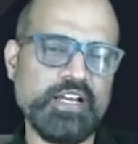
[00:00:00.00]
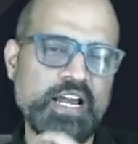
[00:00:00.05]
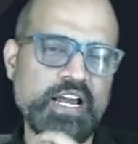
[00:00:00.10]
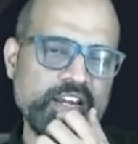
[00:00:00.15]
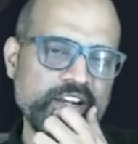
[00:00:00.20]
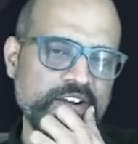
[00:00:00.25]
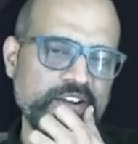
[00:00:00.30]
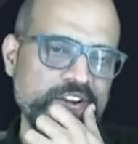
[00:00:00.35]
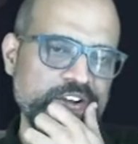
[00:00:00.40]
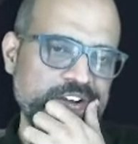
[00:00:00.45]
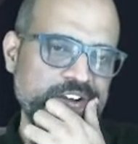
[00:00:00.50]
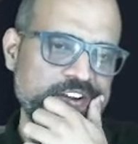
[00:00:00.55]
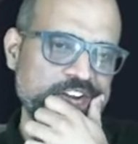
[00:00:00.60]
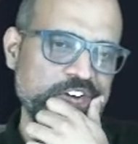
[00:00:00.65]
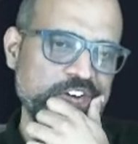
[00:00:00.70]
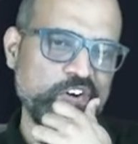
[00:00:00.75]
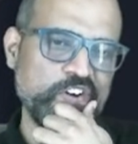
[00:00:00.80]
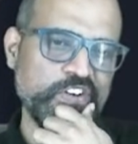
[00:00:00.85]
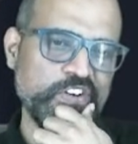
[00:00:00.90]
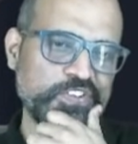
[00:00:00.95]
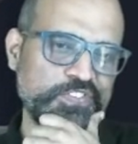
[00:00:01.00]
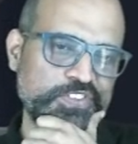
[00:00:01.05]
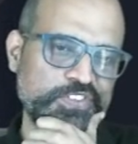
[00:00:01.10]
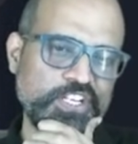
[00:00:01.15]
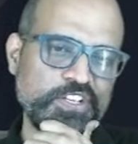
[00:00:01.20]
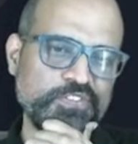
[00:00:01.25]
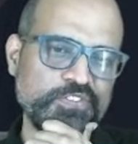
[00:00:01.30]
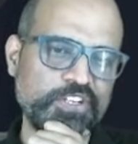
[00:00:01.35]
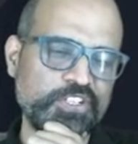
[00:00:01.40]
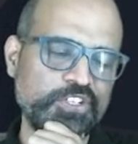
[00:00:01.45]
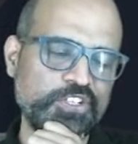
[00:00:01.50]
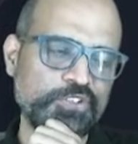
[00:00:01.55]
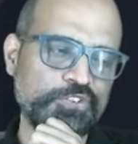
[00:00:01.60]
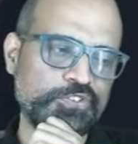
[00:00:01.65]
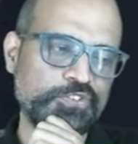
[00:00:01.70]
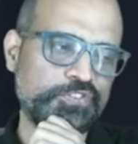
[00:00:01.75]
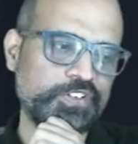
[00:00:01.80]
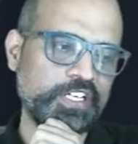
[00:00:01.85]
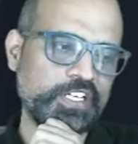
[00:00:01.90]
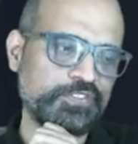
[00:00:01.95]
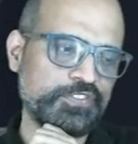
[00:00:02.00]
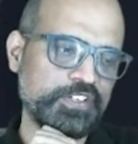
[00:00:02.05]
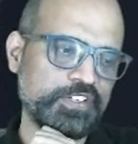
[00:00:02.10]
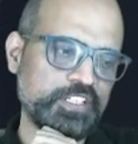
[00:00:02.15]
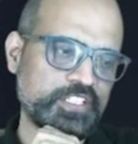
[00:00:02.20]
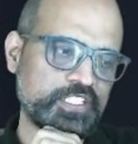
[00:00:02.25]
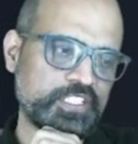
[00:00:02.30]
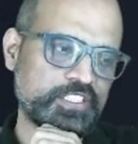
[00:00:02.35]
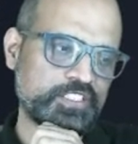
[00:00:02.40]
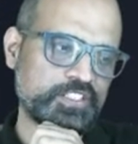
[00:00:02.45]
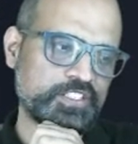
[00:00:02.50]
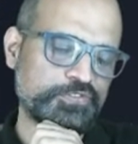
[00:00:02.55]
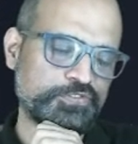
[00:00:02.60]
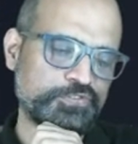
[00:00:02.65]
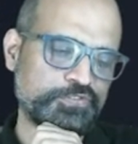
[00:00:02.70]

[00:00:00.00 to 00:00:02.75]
100 out of 3125 is a